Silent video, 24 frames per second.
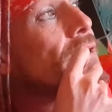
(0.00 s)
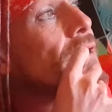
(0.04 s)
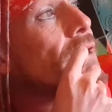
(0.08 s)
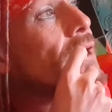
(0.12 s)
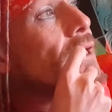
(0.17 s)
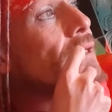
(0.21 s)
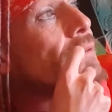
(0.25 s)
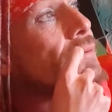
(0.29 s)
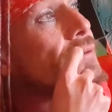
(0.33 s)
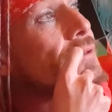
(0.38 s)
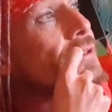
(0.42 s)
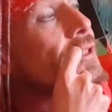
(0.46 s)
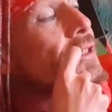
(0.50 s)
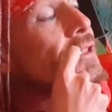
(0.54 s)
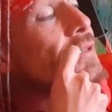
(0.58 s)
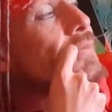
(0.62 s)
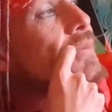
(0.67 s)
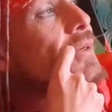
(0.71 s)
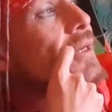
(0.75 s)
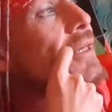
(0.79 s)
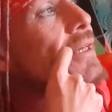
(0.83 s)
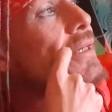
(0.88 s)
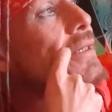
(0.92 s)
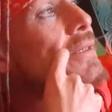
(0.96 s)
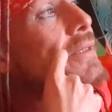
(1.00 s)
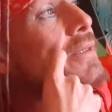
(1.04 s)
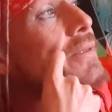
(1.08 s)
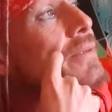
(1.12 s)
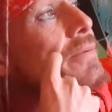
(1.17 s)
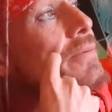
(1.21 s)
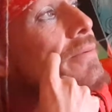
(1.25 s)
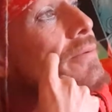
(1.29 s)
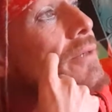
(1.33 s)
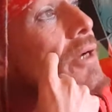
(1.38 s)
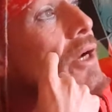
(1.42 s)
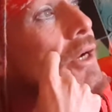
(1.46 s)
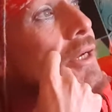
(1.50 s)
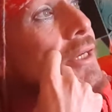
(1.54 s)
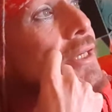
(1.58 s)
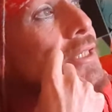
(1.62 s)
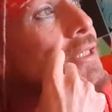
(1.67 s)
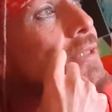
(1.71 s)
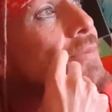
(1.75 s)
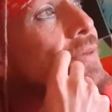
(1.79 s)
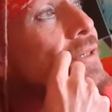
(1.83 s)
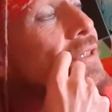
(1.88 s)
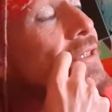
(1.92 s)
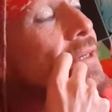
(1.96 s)
I will just be high
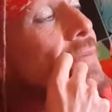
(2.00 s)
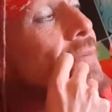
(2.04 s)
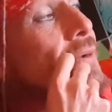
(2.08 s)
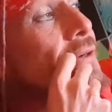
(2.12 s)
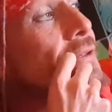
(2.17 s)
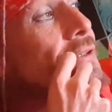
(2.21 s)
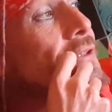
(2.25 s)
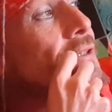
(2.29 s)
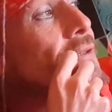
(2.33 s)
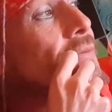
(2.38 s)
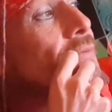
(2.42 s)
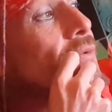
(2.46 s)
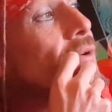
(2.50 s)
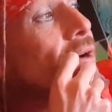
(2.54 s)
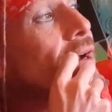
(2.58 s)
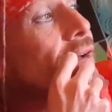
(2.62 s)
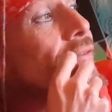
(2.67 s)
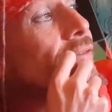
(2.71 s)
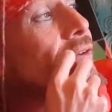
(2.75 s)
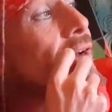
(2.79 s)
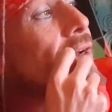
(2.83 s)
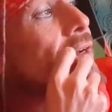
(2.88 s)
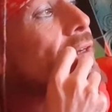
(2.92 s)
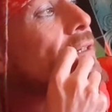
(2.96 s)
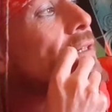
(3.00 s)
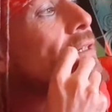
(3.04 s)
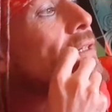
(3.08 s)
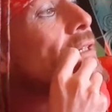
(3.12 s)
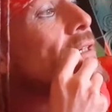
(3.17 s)
expressed emotion, whatever.